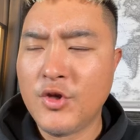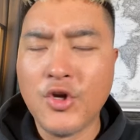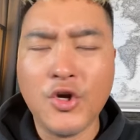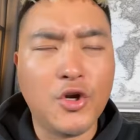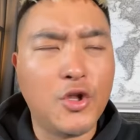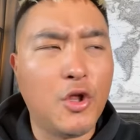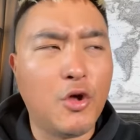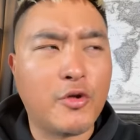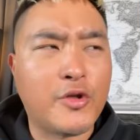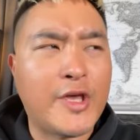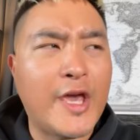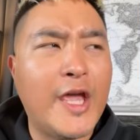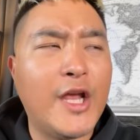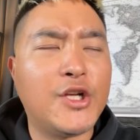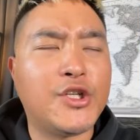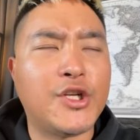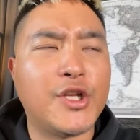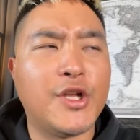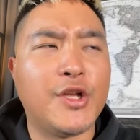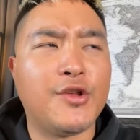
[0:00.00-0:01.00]
Your
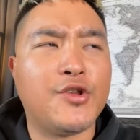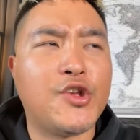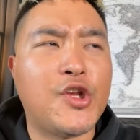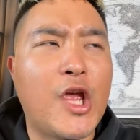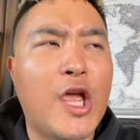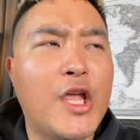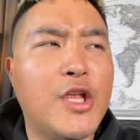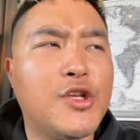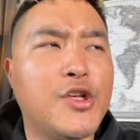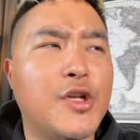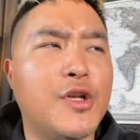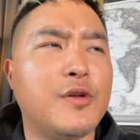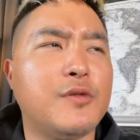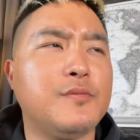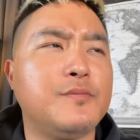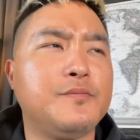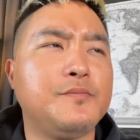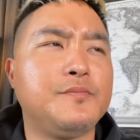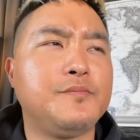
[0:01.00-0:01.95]
location is changing.